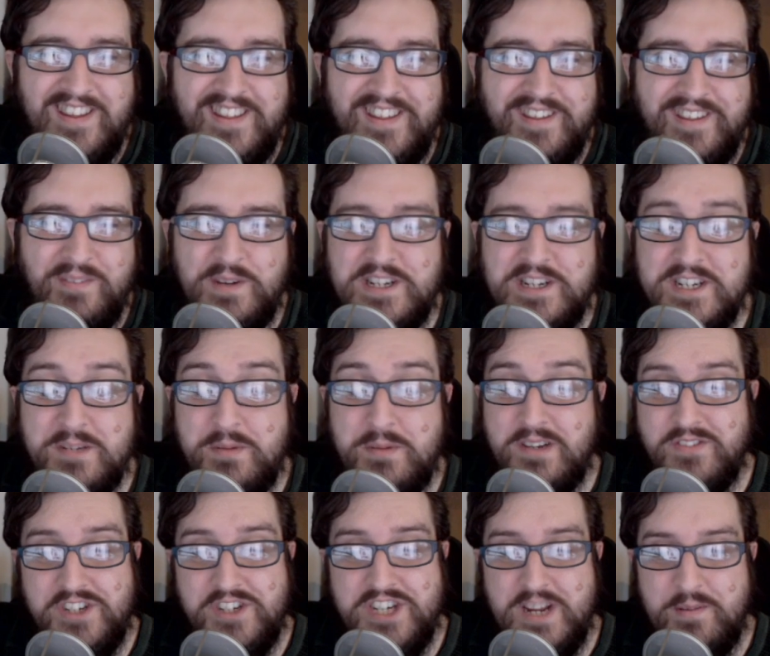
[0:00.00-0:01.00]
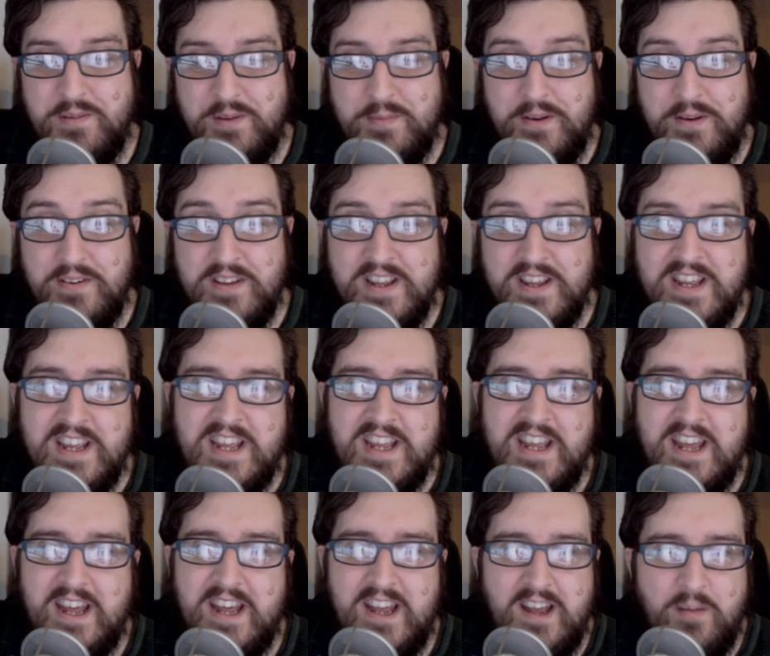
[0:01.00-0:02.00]
which is a bit of a shame, I suppose.
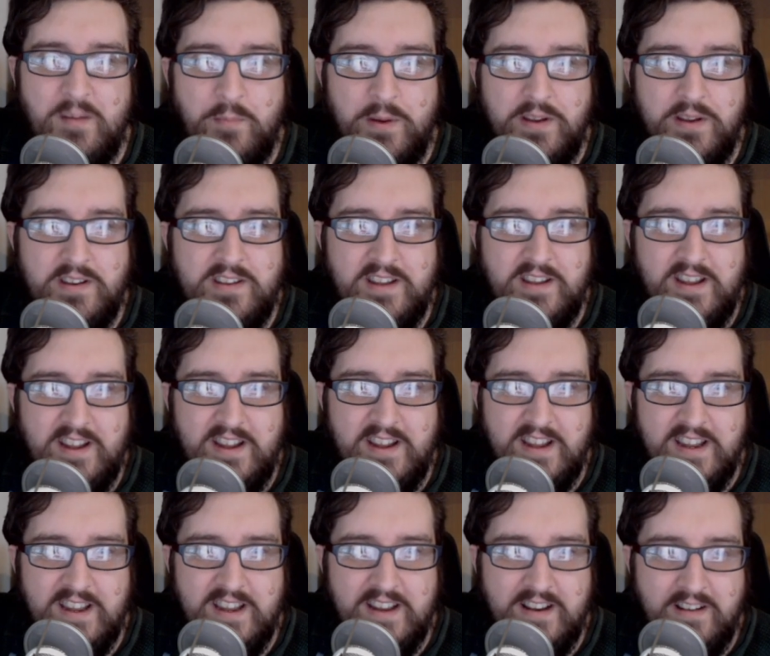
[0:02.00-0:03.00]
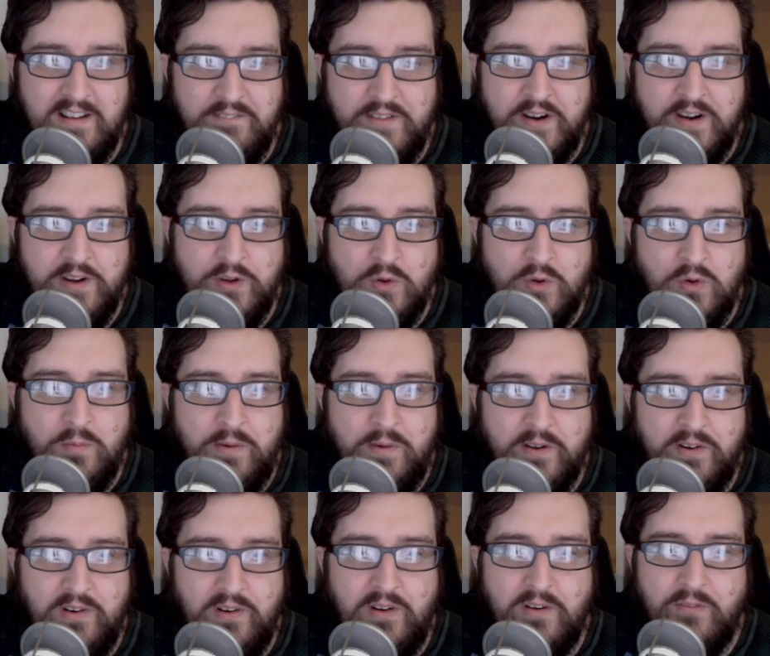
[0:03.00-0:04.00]
But very cool
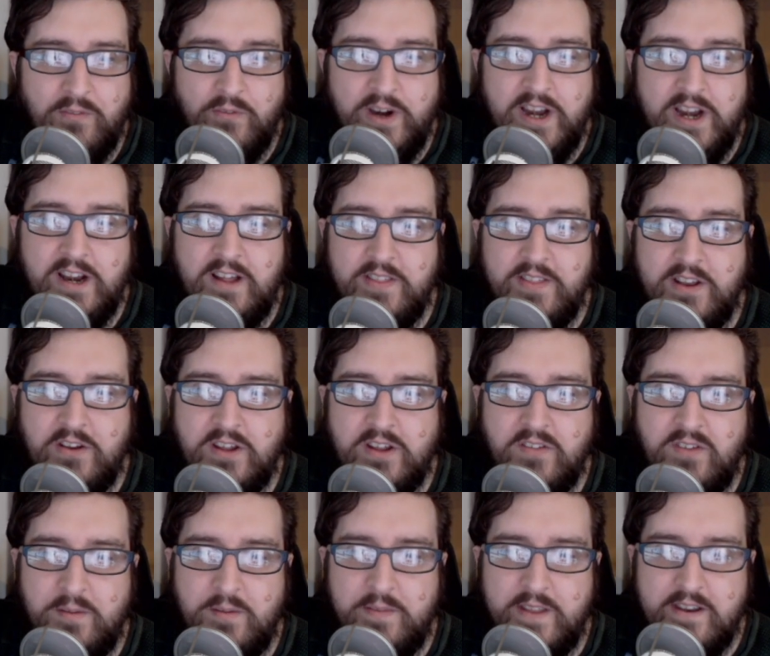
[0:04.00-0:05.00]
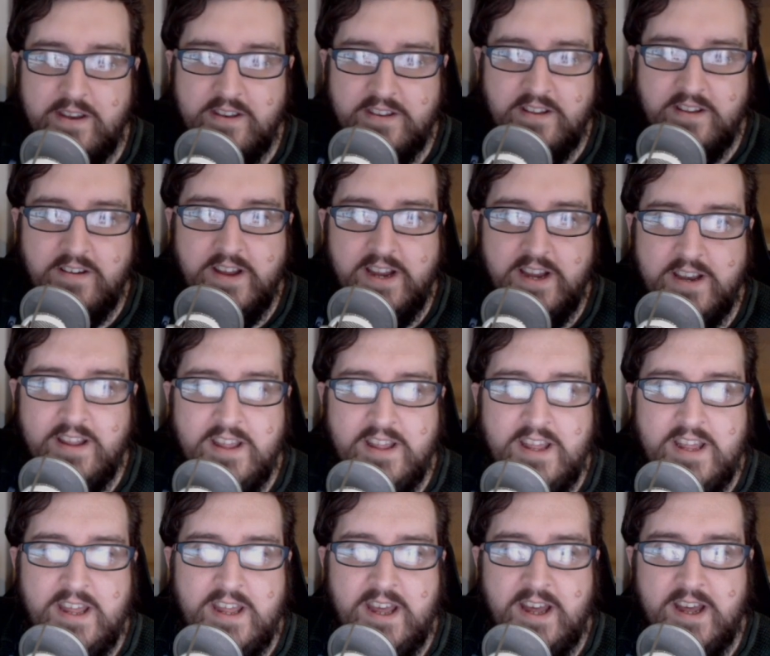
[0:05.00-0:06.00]
model. Really like the look of him and the design.
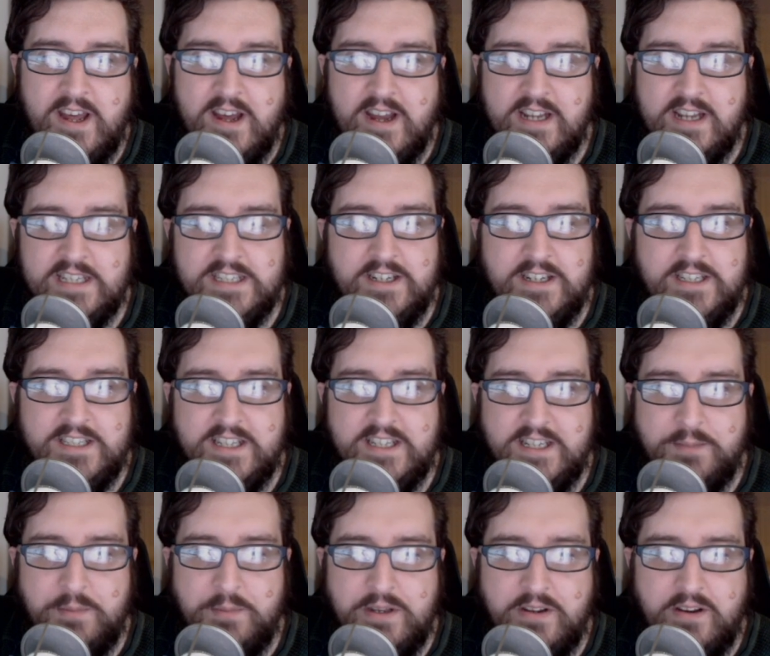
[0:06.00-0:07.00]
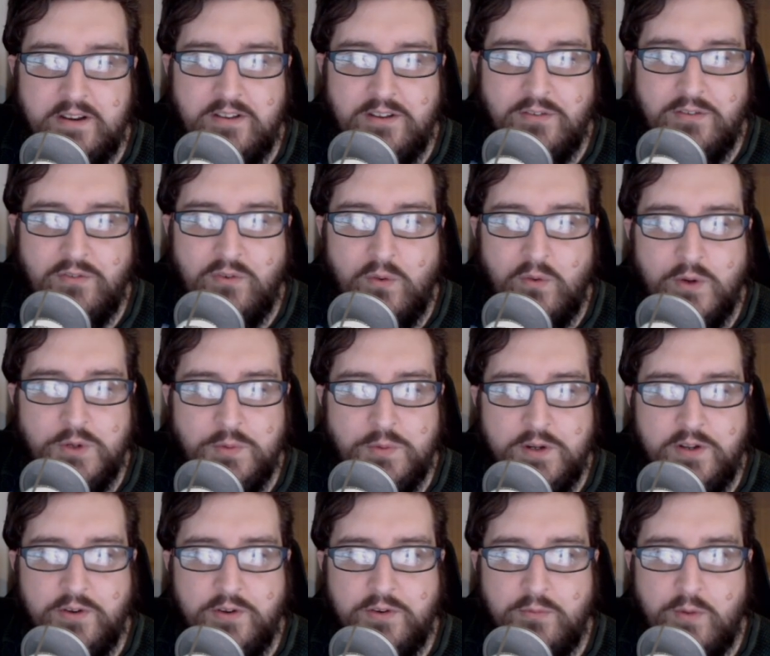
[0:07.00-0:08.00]
It's nice that he's been done as a Forge
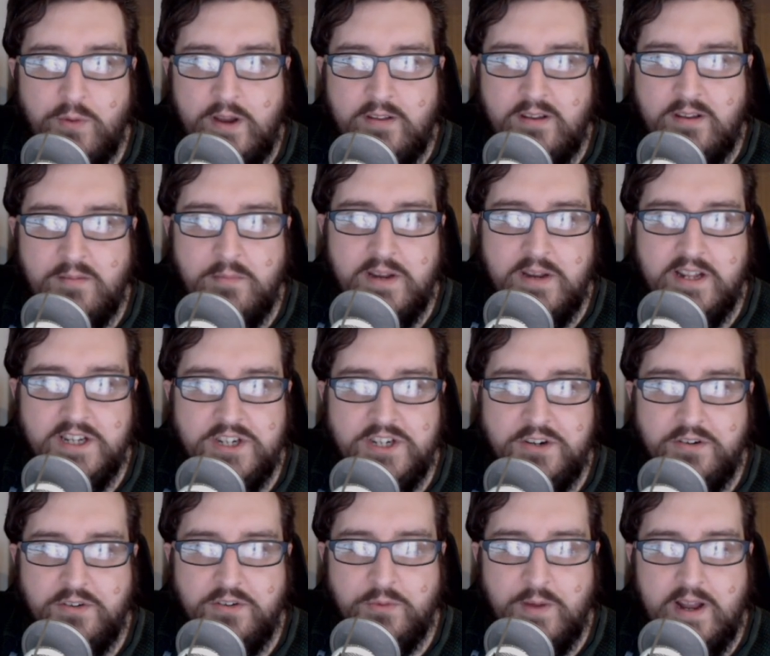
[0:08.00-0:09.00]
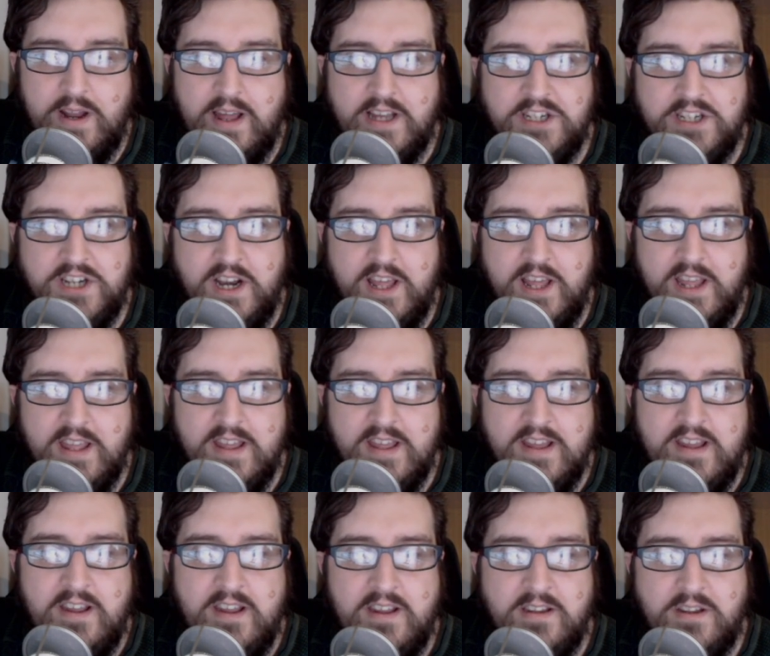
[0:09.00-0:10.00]
World resin miniature as well, actually.
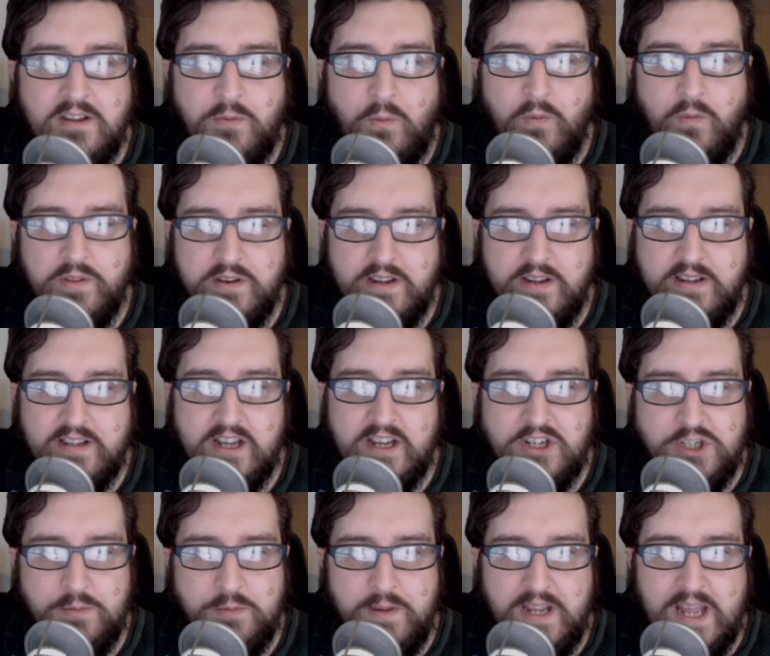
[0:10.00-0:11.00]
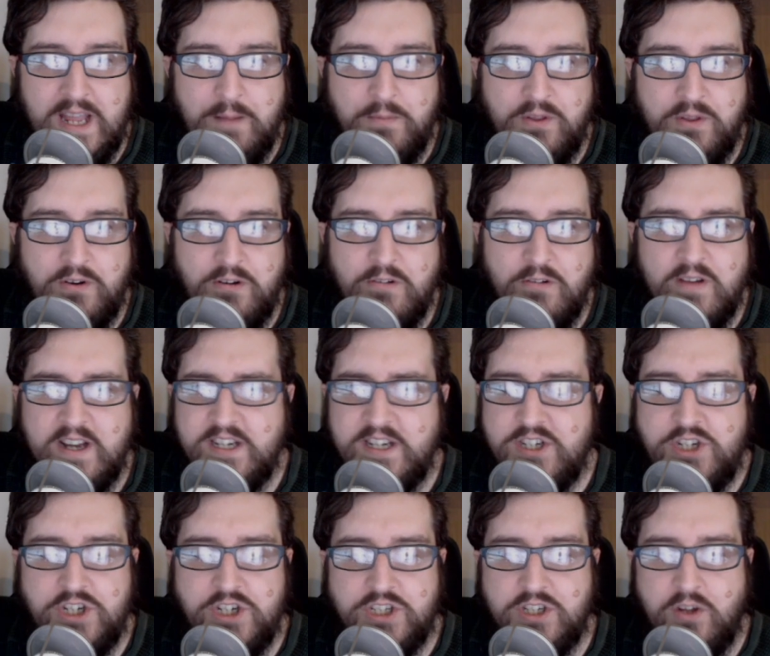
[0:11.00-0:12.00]
So all the details should be kept through. And he's
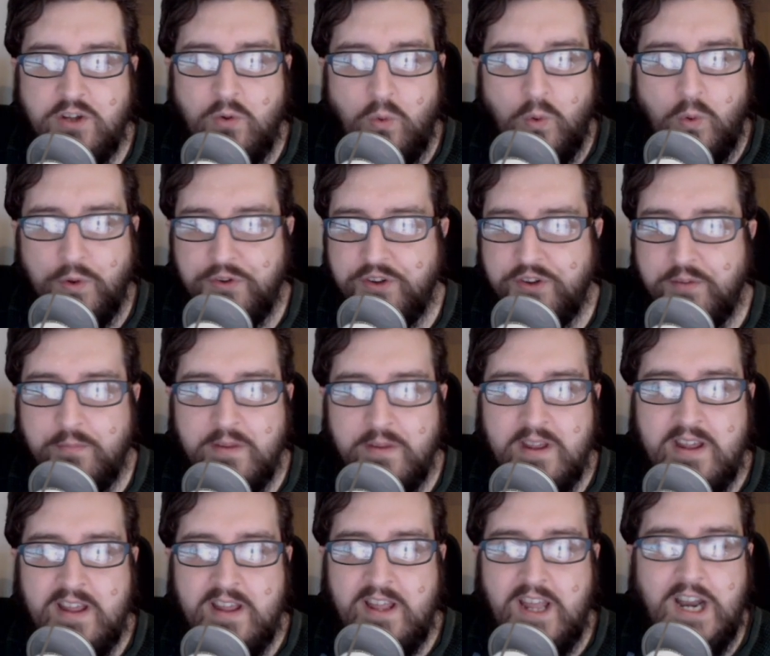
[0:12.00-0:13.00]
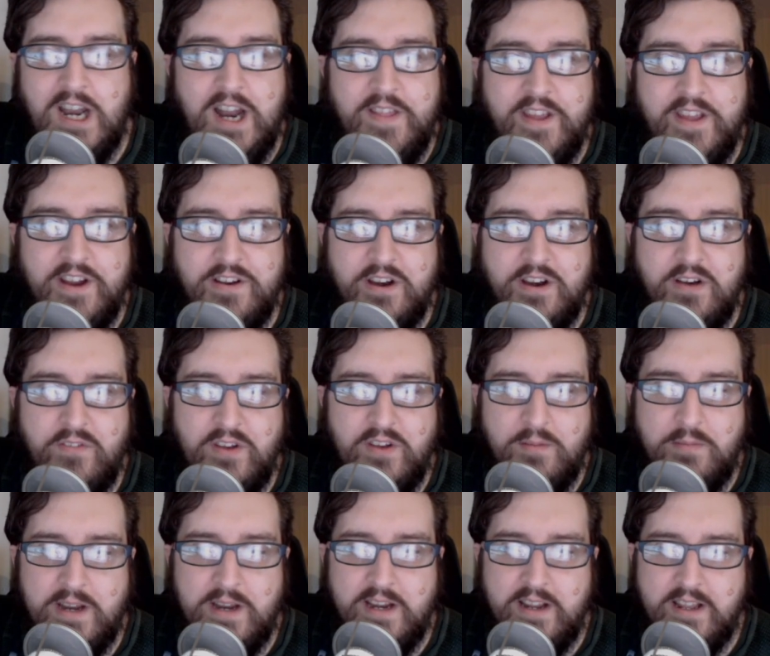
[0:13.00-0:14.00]
just awesome. I like the idea of
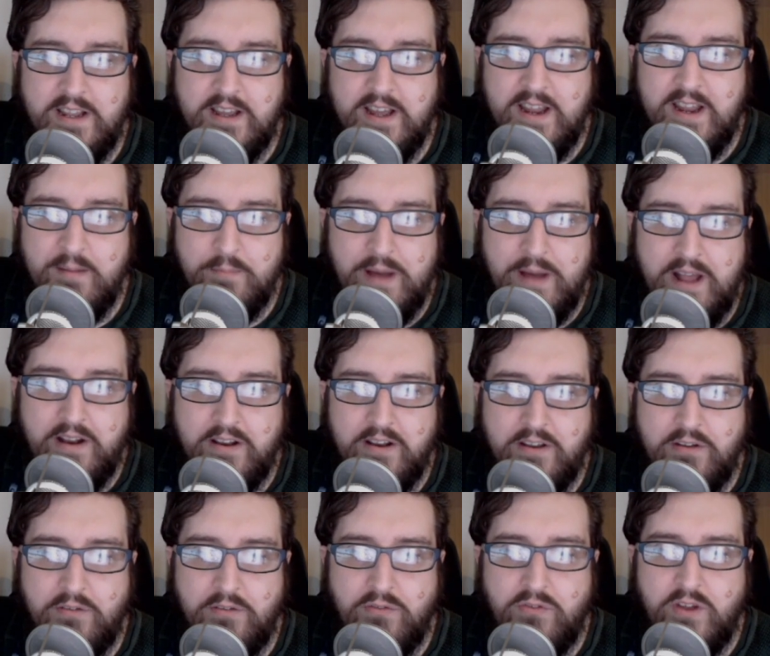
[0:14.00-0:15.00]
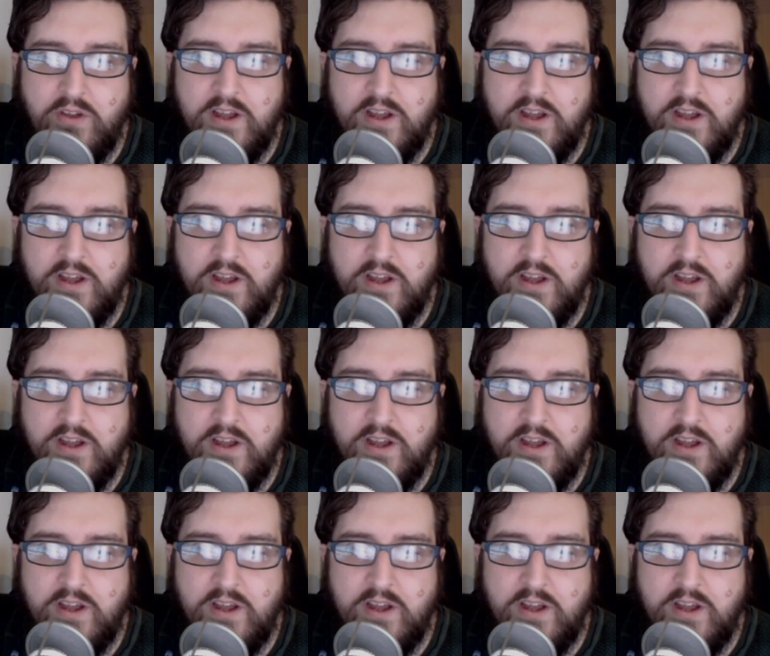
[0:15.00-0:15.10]
him leading a band of